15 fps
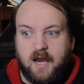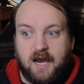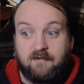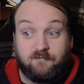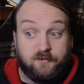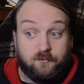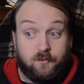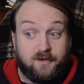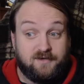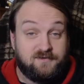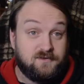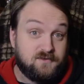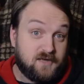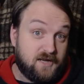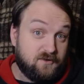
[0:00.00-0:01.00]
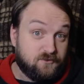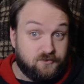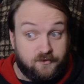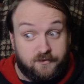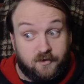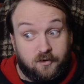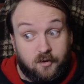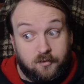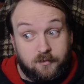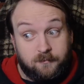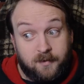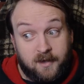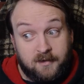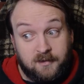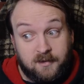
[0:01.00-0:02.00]
Everyone is entitled to their own
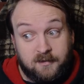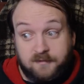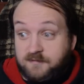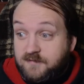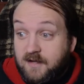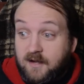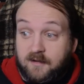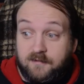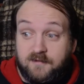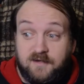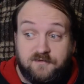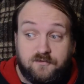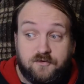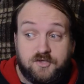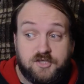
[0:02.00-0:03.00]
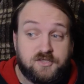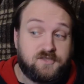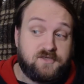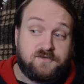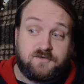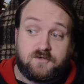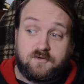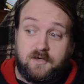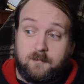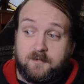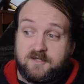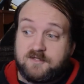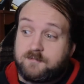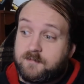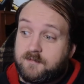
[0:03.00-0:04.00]
opinions, and these are just
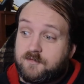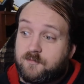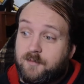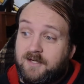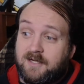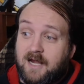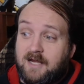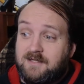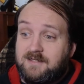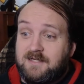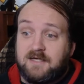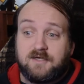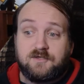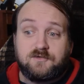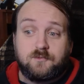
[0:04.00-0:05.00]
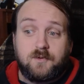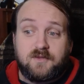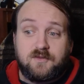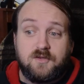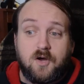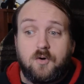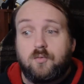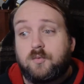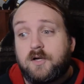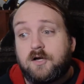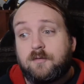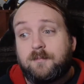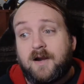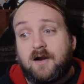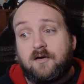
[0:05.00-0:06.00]
disagreements between ideas with no
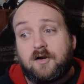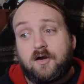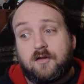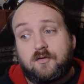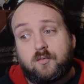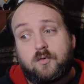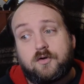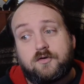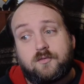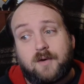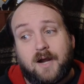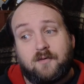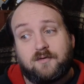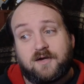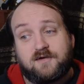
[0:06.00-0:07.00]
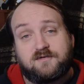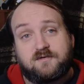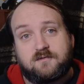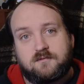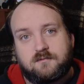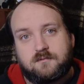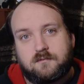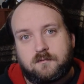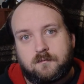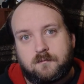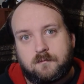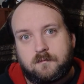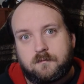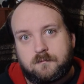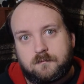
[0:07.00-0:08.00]
real bearing on the world around us.
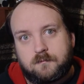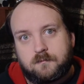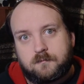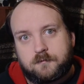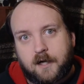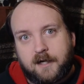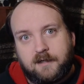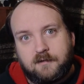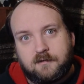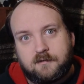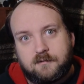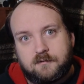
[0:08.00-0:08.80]
Right?